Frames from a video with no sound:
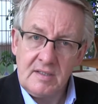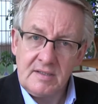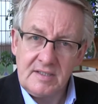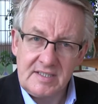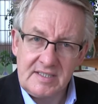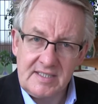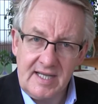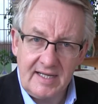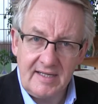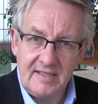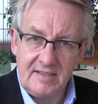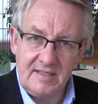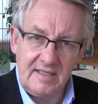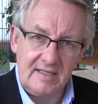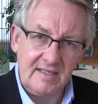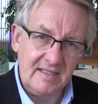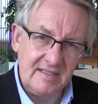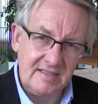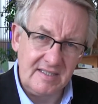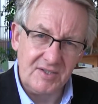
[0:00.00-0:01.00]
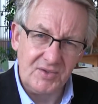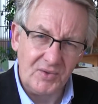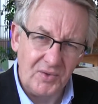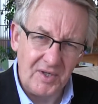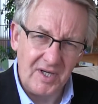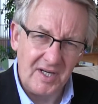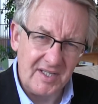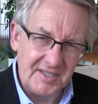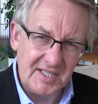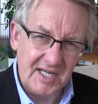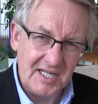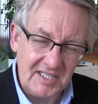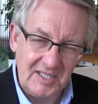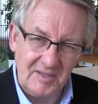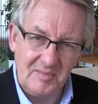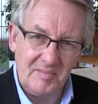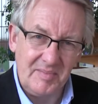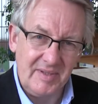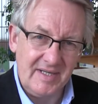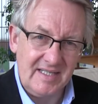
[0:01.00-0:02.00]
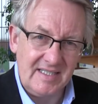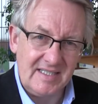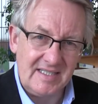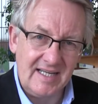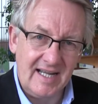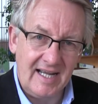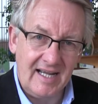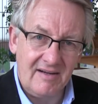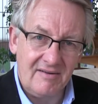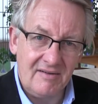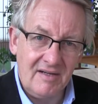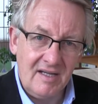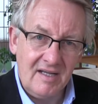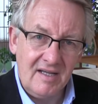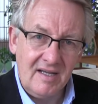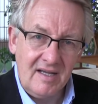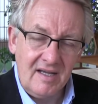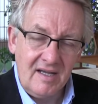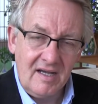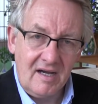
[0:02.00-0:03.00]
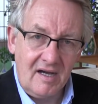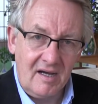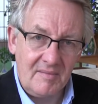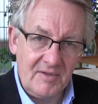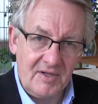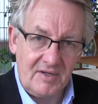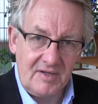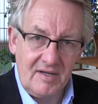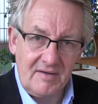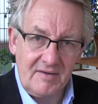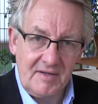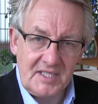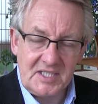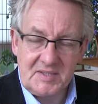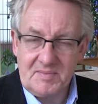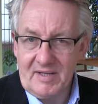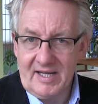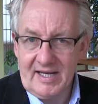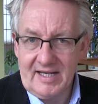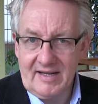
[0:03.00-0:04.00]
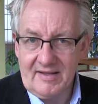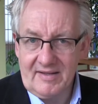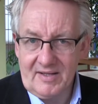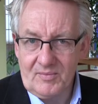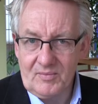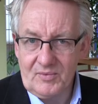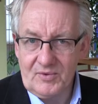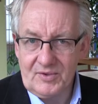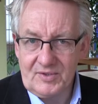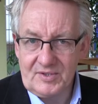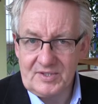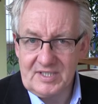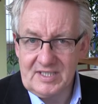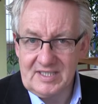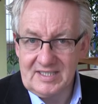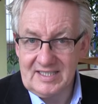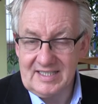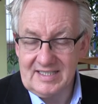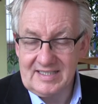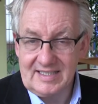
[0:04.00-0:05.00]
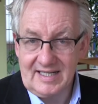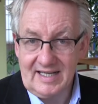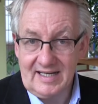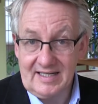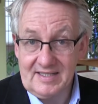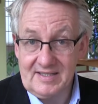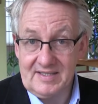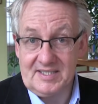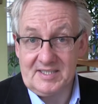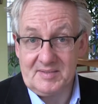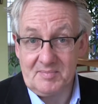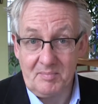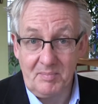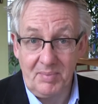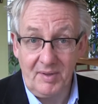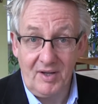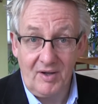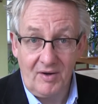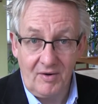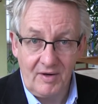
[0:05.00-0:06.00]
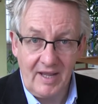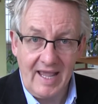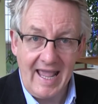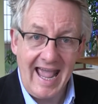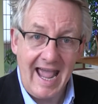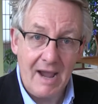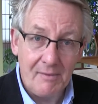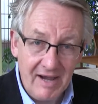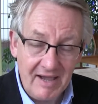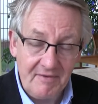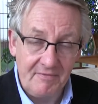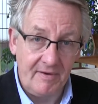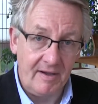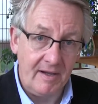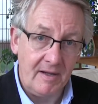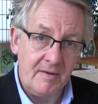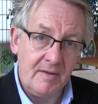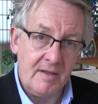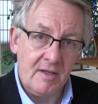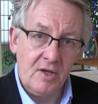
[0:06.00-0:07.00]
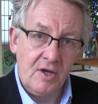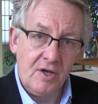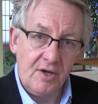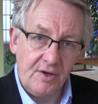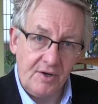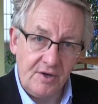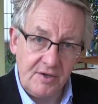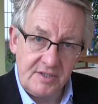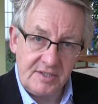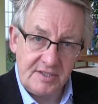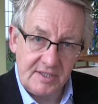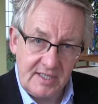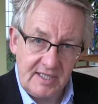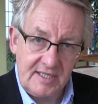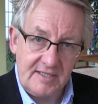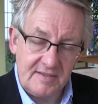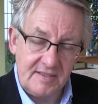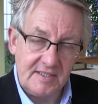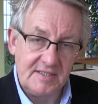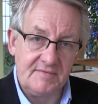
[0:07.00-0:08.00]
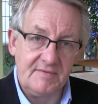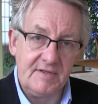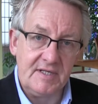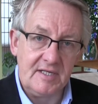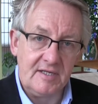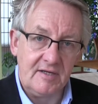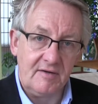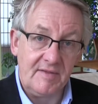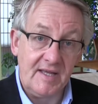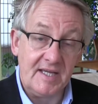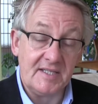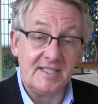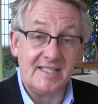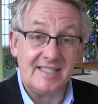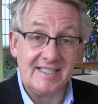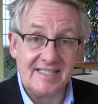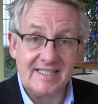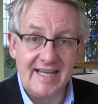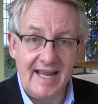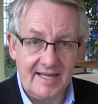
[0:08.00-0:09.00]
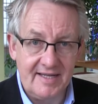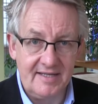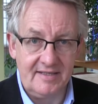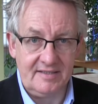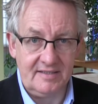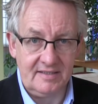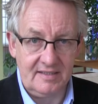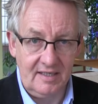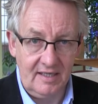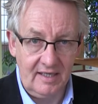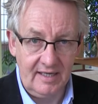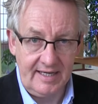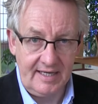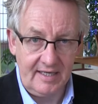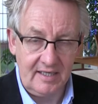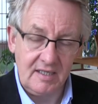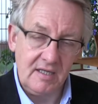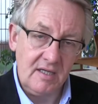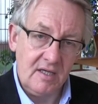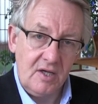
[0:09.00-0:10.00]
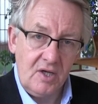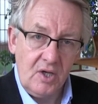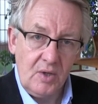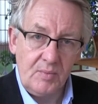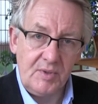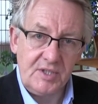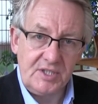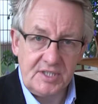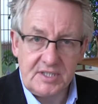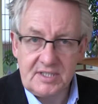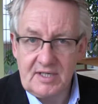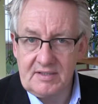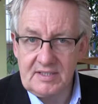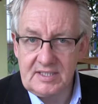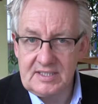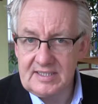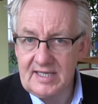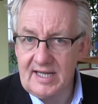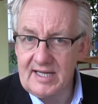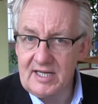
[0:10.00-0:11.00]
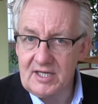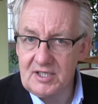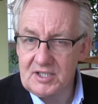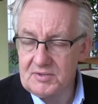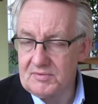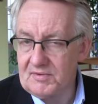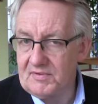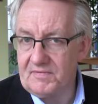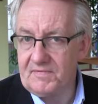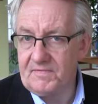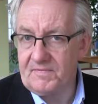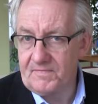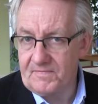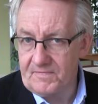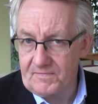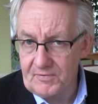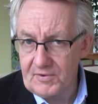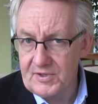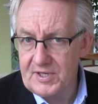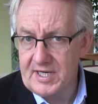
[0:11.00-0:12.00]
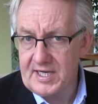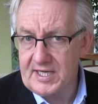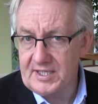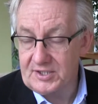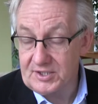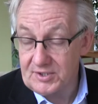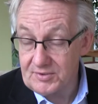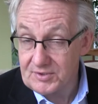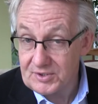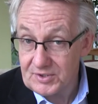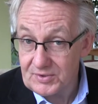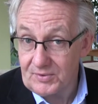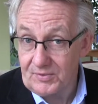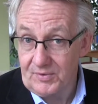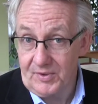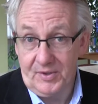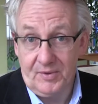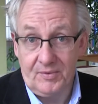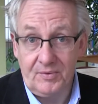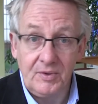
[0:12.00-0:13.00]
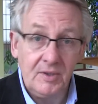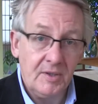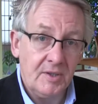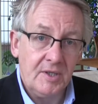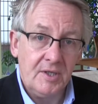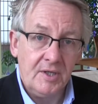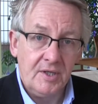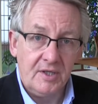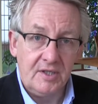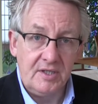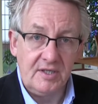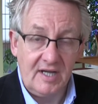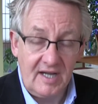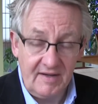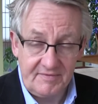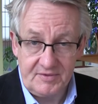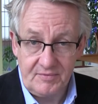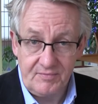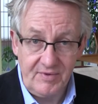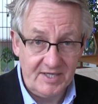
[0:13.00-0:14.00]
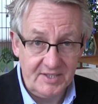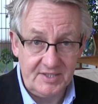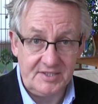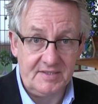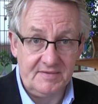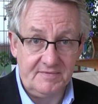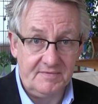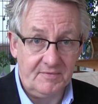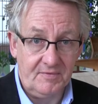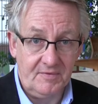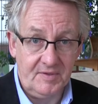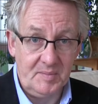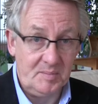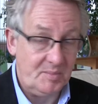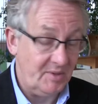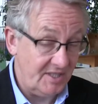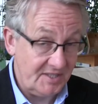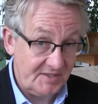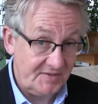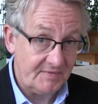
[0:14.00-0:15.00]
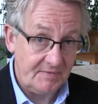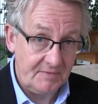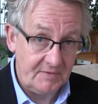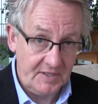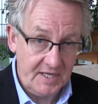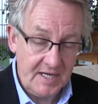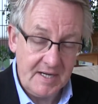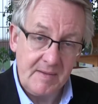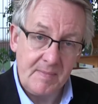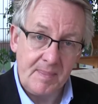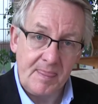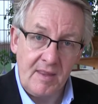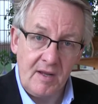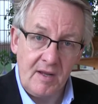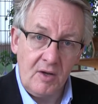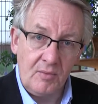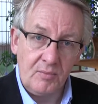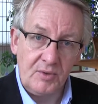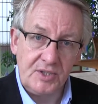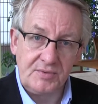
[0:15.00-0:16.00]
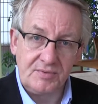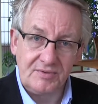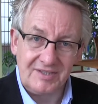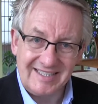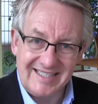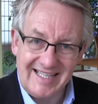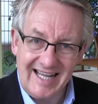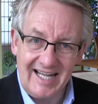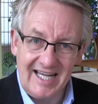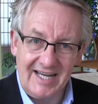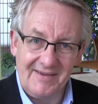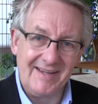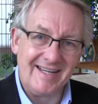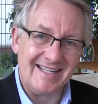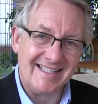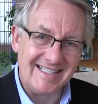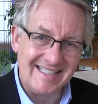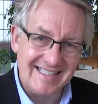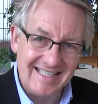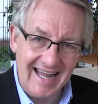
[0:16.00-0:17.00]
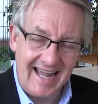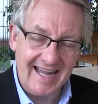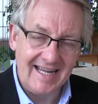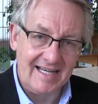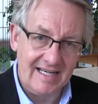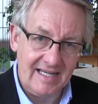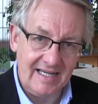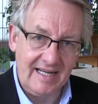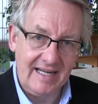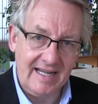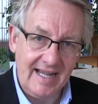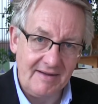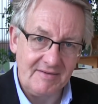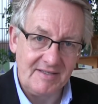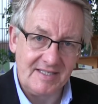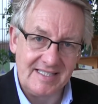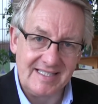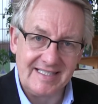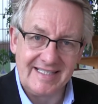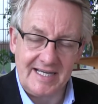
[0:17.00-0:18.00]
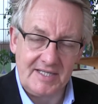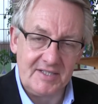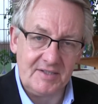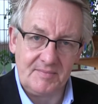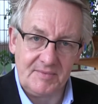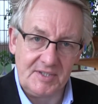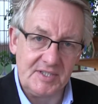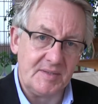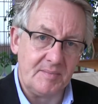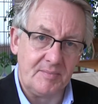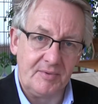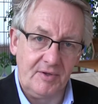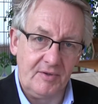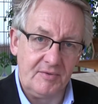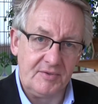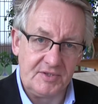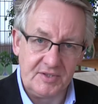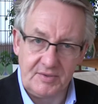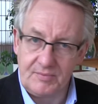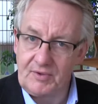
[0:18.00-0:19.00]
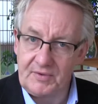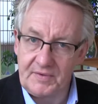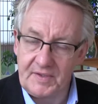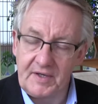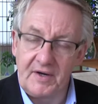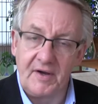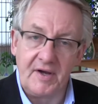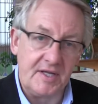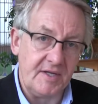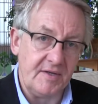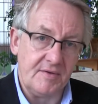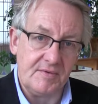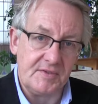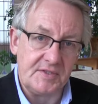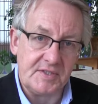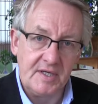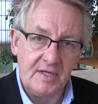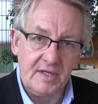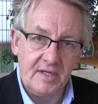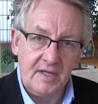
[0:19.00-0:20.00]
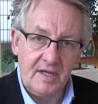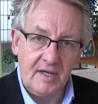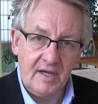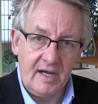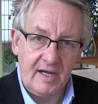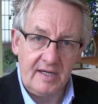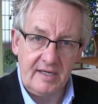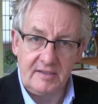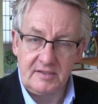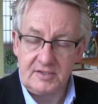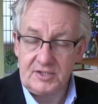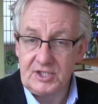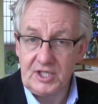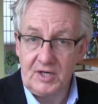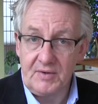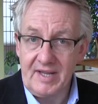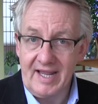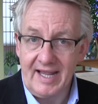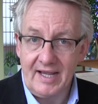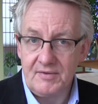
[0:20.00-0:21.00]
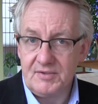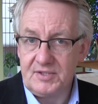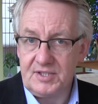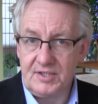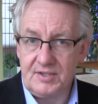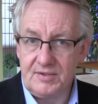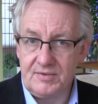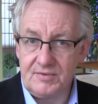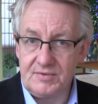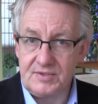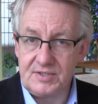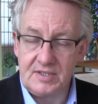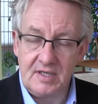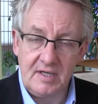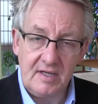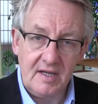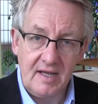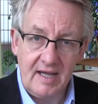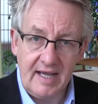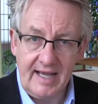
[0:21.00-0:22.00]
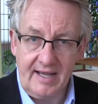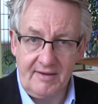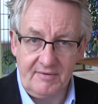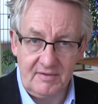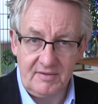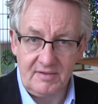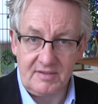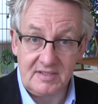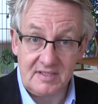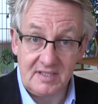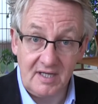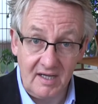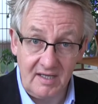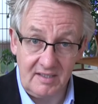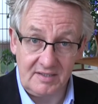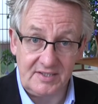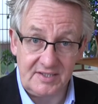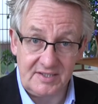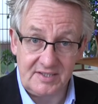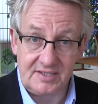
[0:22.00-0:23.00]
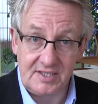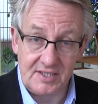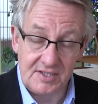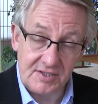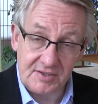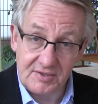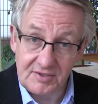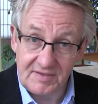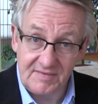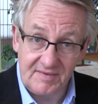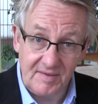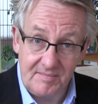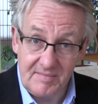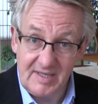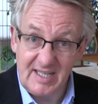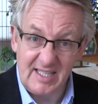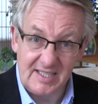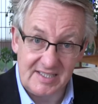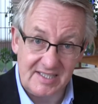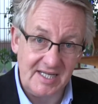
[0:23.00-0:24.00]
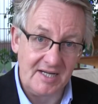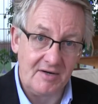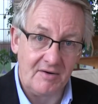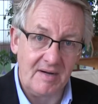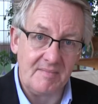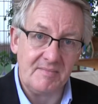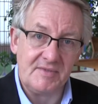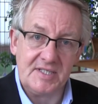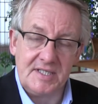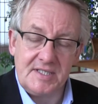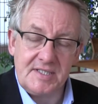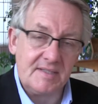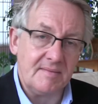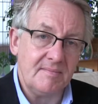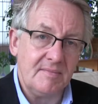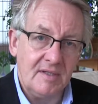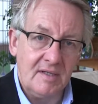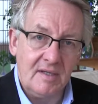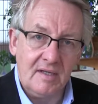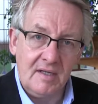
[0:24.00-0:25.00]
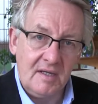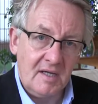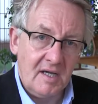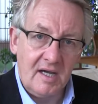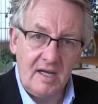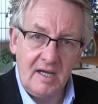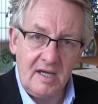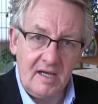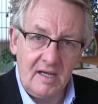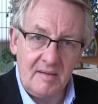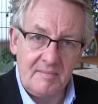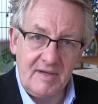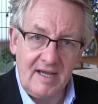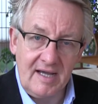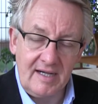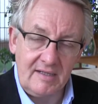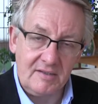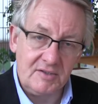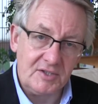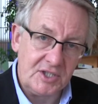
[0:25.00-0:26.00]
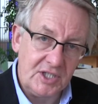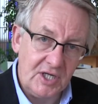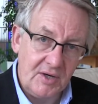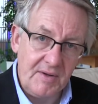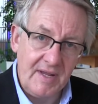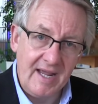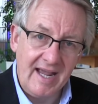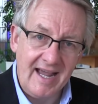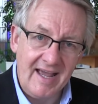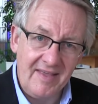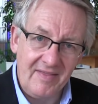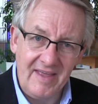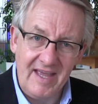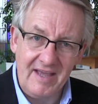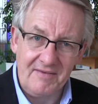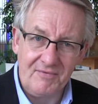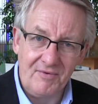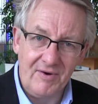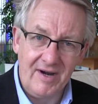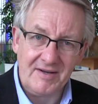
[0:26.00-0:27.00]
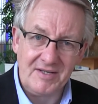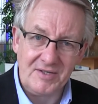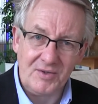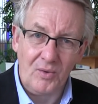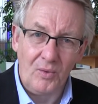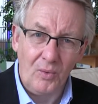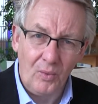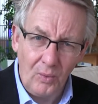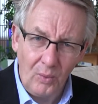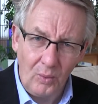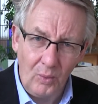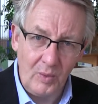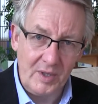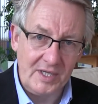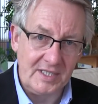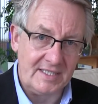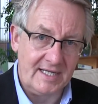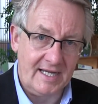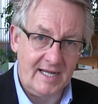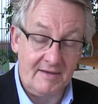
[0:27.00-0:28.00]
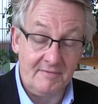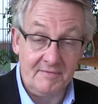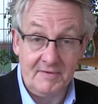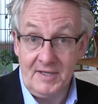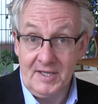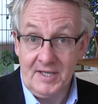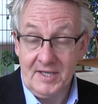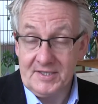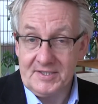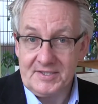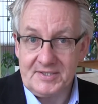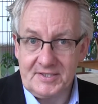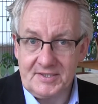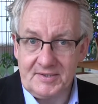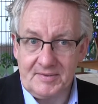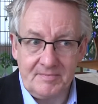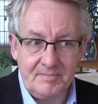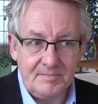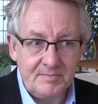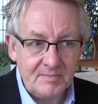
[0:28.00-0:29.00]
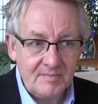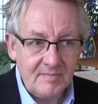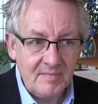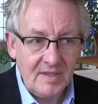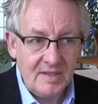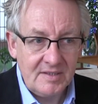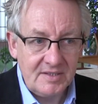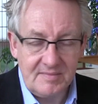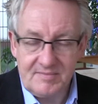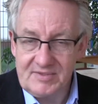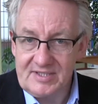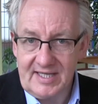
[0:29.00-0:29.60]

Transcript: The second thing is this organization piece. Now, I'm not going to explain how that works in detail in this blog. However, underneath this video, there's a second link which is going to take you to a free tutorial. You have to register for it, but it's free, which will tell you exactly how to set up this approach, the one that I use. And it'll show you how to use Outlook Tasks as a sort of a mini CRM system. Um, and it'll show you how, therefore, how to always have some some